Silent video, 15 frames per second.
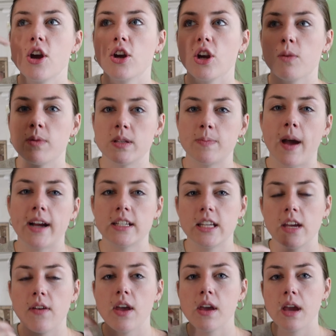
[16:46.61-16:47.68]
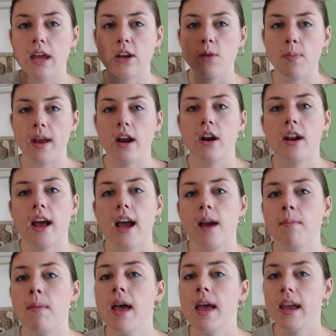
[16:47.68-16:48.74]
your perspective and your
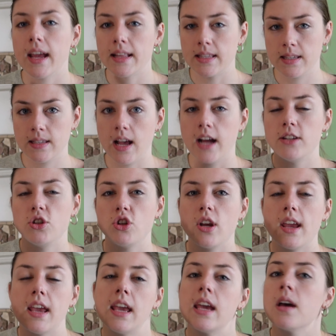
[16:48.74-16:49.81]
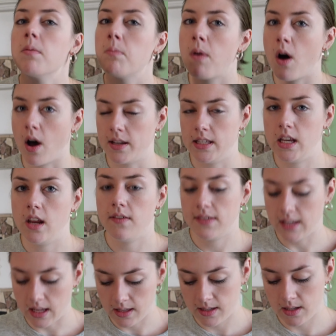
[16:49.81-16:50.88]
paradigm in such a positive sense.